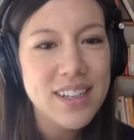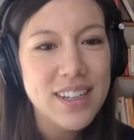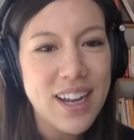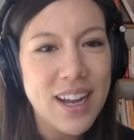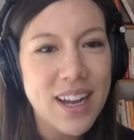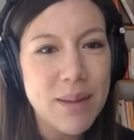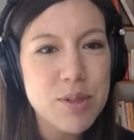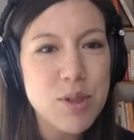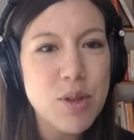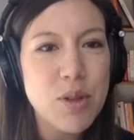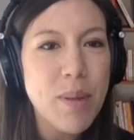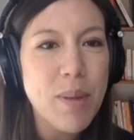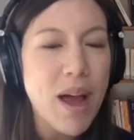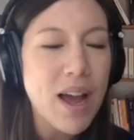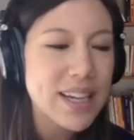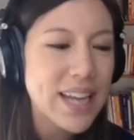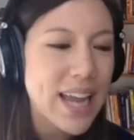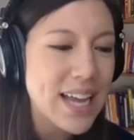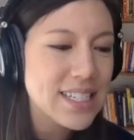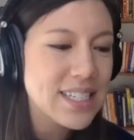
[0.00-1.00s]
Um, so the right.
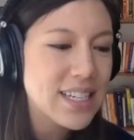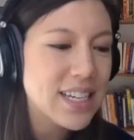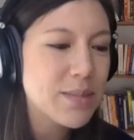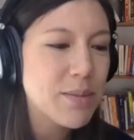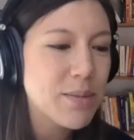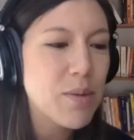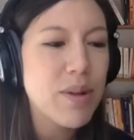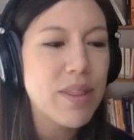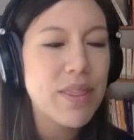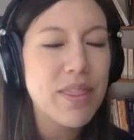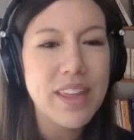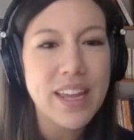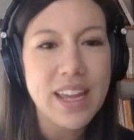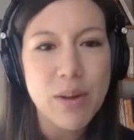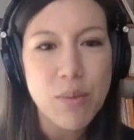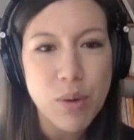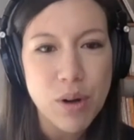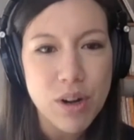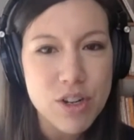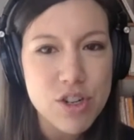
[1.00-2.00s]
podcast has been one
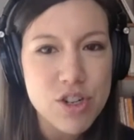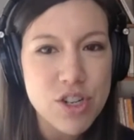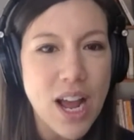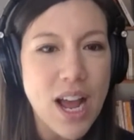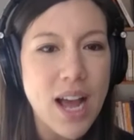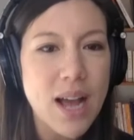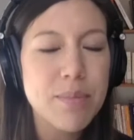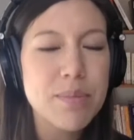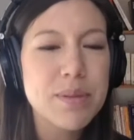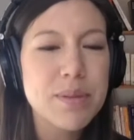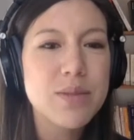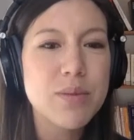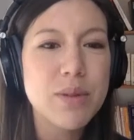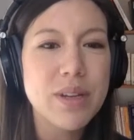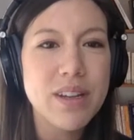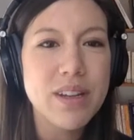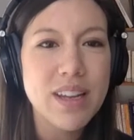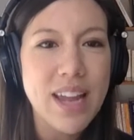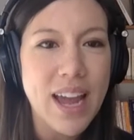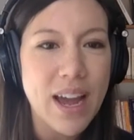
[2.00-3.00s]
thing. Workshops,
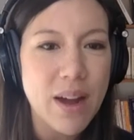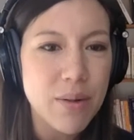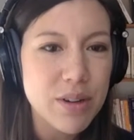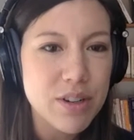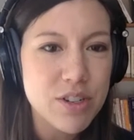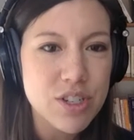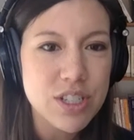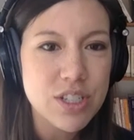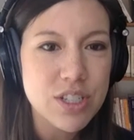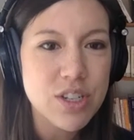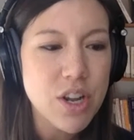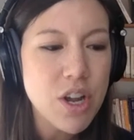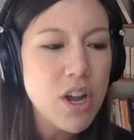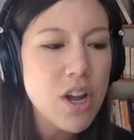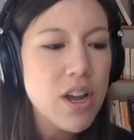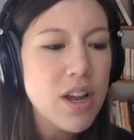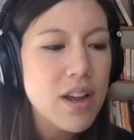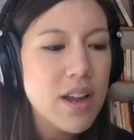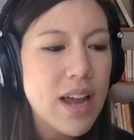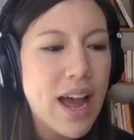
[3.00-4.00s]
we yeah, we just
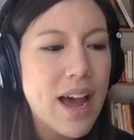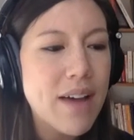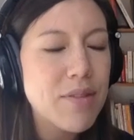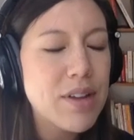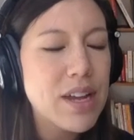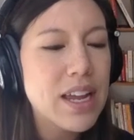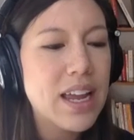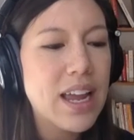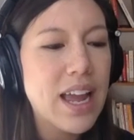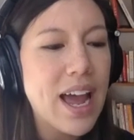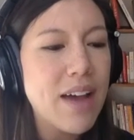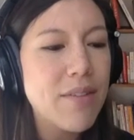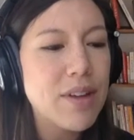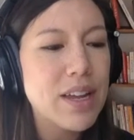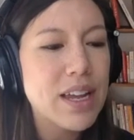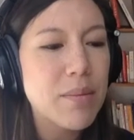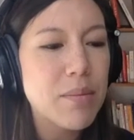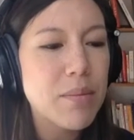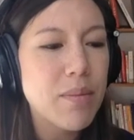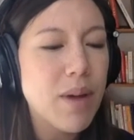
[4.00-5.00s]
having
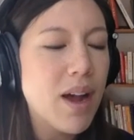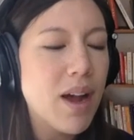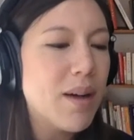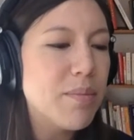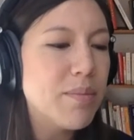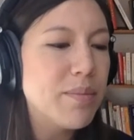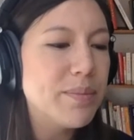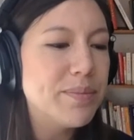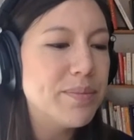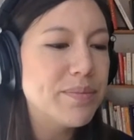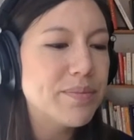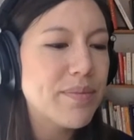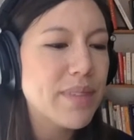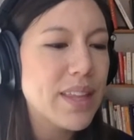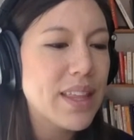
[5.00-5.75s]
having um,